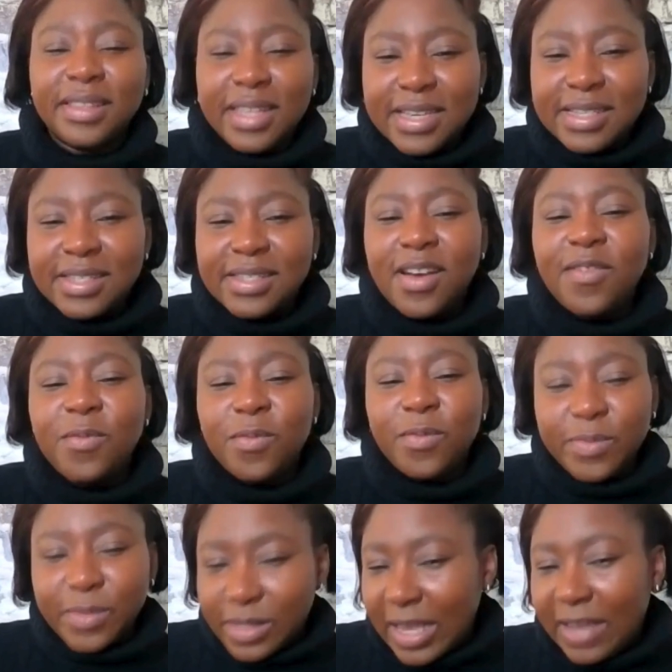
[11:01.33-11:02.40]
list of
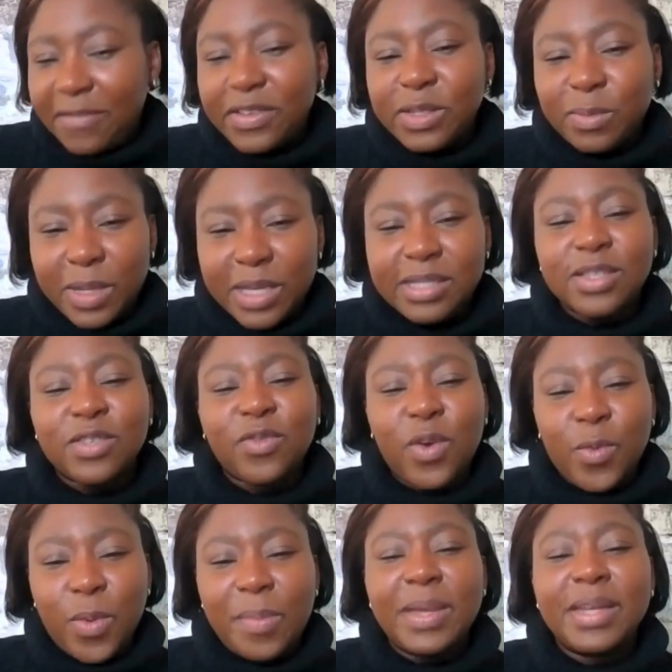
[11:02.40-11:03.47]
safest places
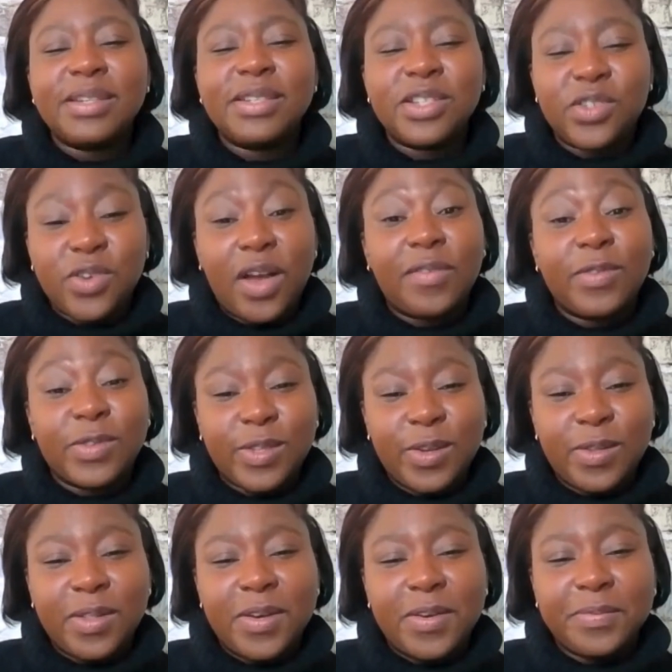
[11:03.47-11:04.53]
for women to travel
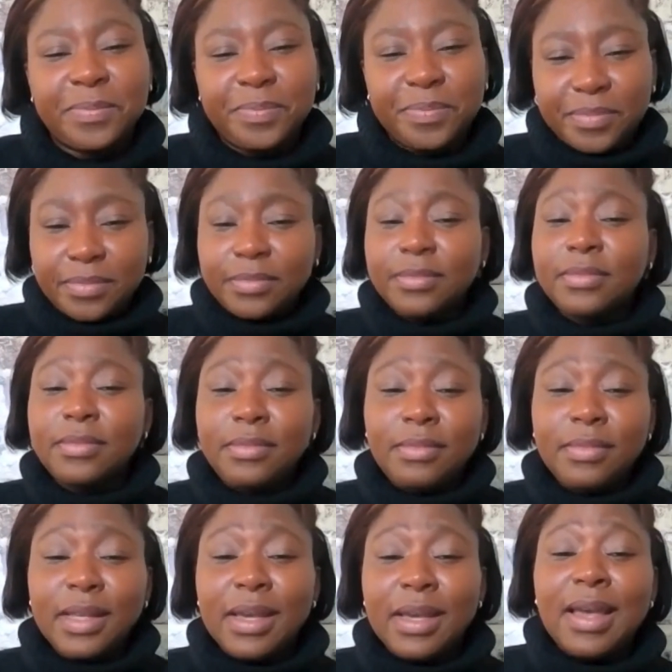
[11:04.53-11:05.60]
solo.
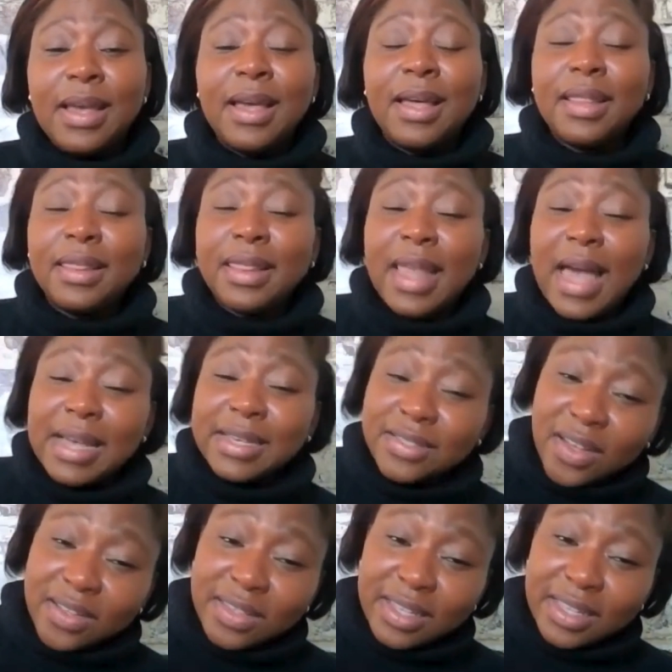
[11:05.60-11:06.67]

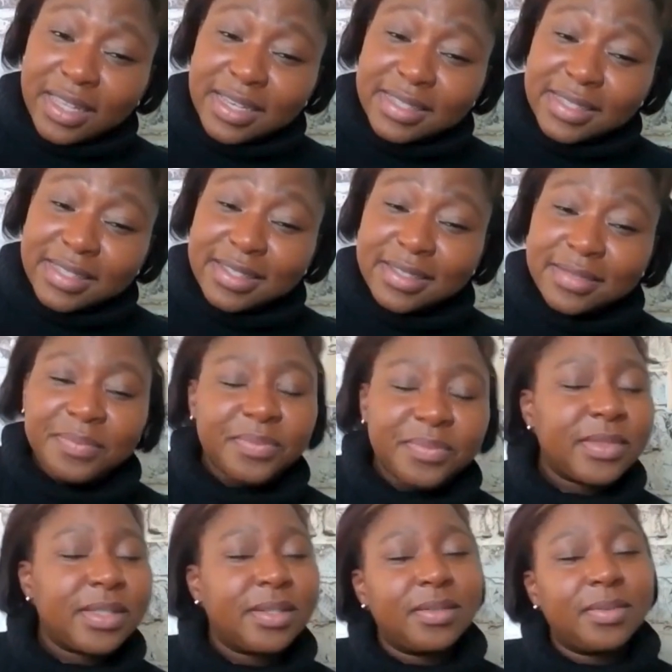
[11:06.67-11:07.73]
Last on the list,
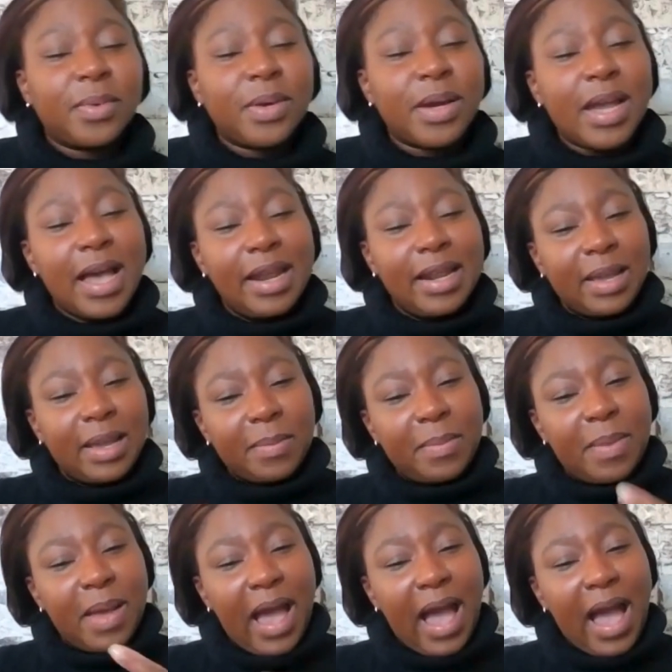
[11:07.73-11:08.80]
we're heading
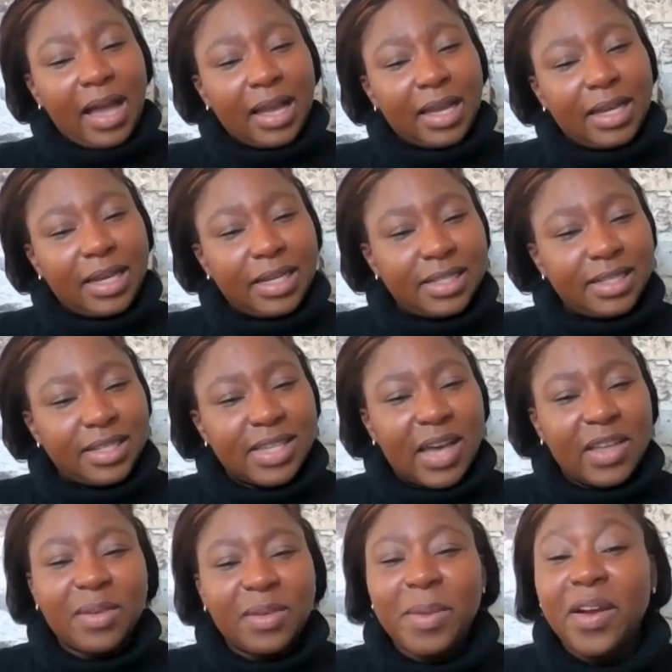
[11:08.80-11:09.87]
back to
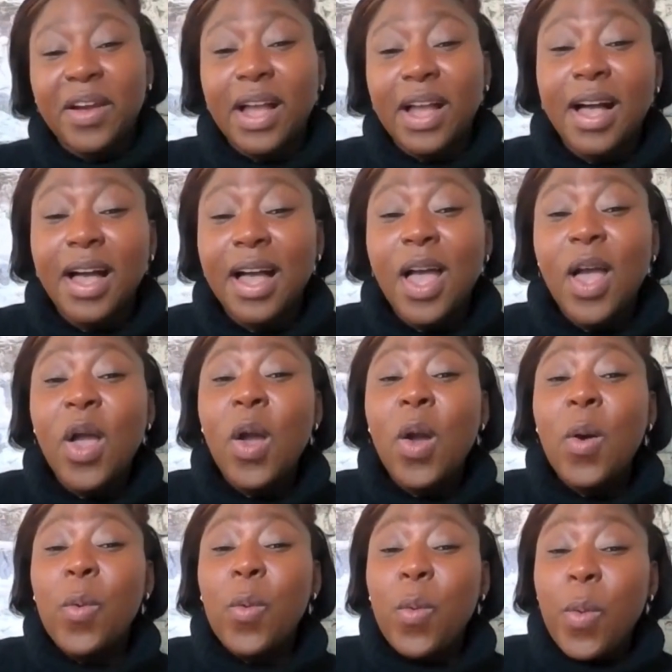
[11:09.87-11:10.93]
South America
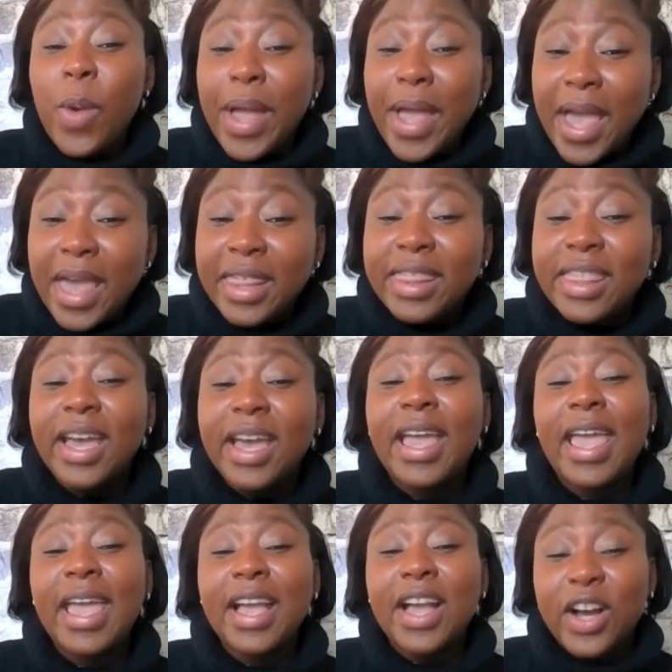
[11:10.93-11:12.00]
with
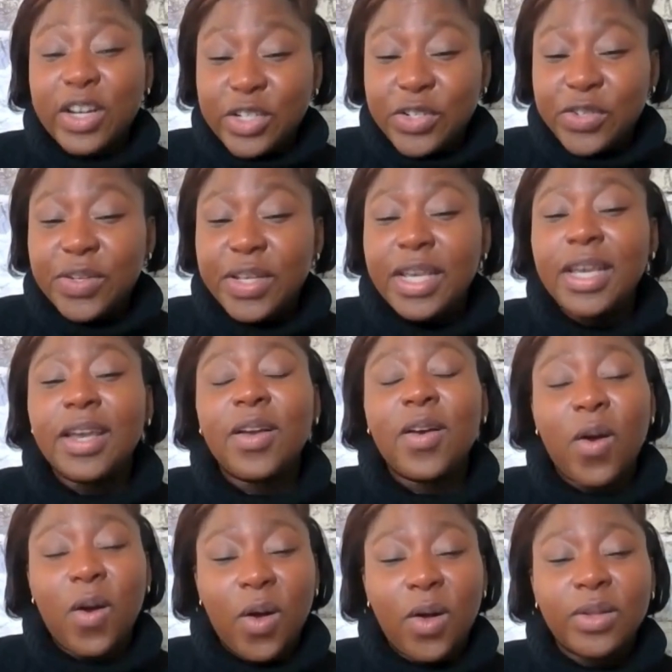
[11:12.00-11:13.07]
a country
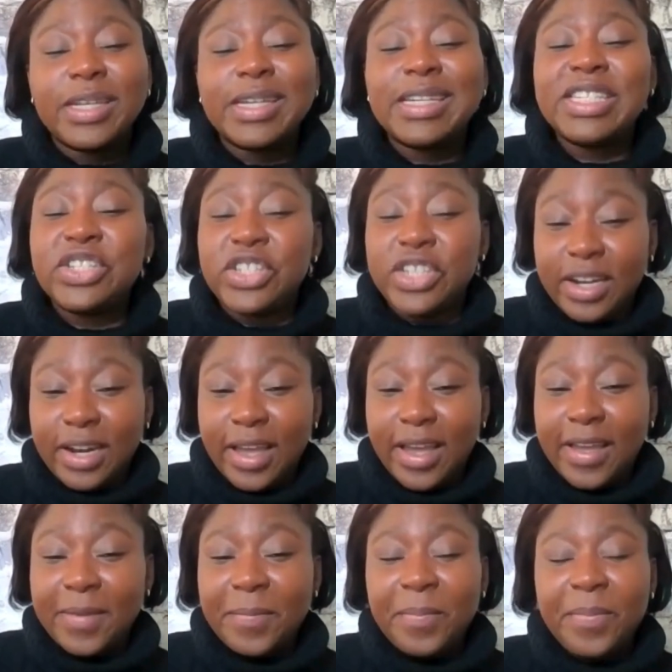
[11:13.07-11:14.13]
called Chile.